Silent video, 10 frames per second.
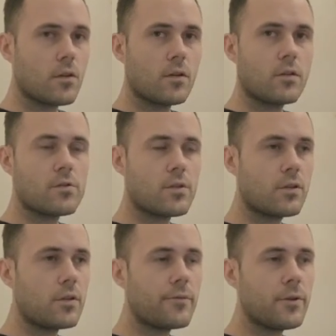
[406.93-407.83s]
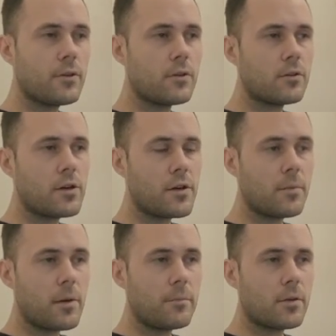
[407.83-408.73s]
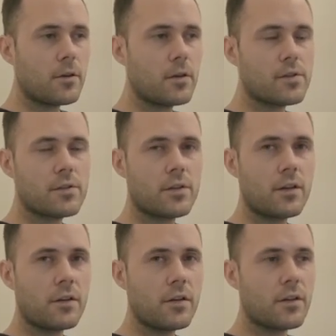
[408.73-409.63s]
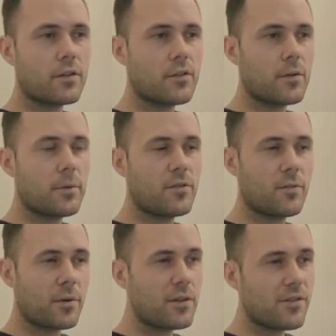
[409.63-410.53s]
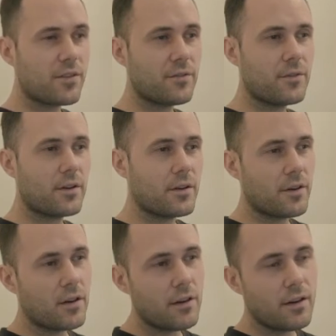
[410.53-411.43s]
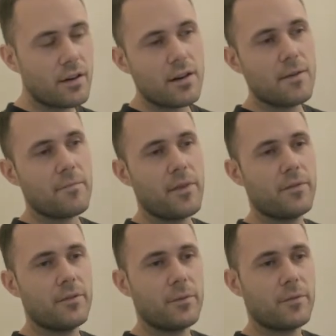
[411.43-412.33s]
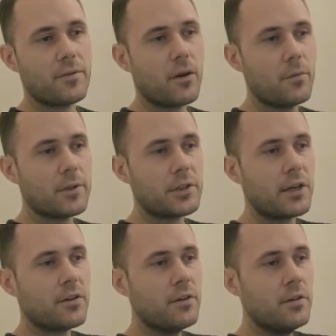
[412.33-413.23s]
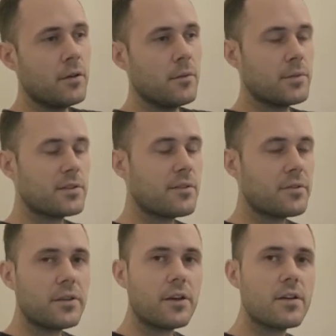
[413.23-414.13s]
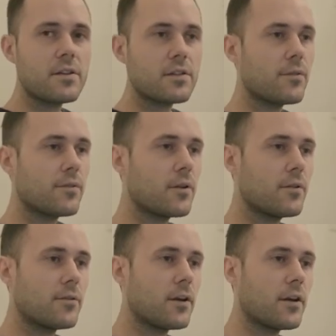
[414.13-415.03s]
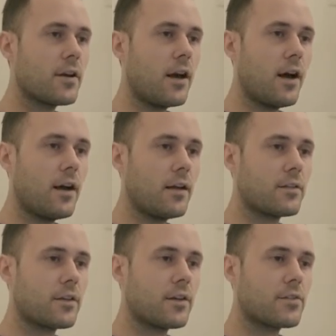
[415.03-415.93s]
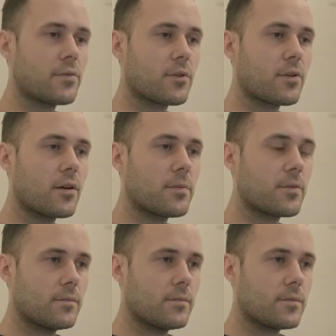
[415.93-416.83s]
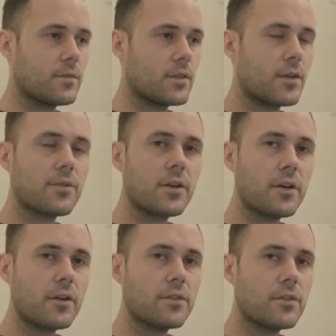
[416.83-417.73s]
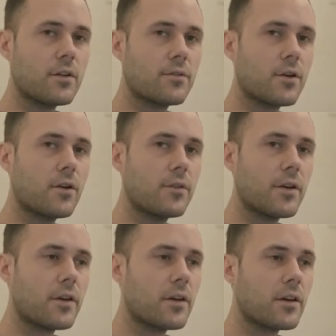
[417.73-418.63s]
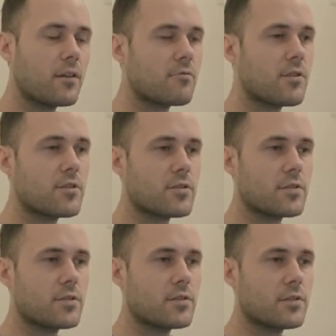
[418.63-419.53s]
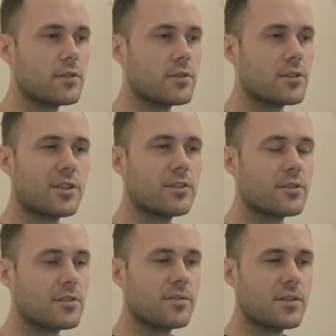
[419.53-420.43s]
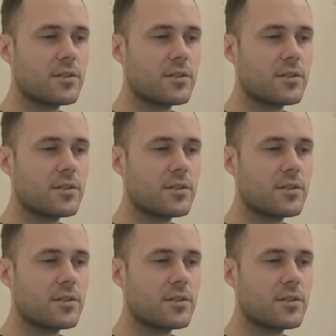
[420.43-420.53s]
So if you're not already a member at AscendEX, I'll be surprised if you are not. If you've been following my channel, definitely get yourself over here and get subscribed. Definitely get yourself over here and get registered to this exchange, because I think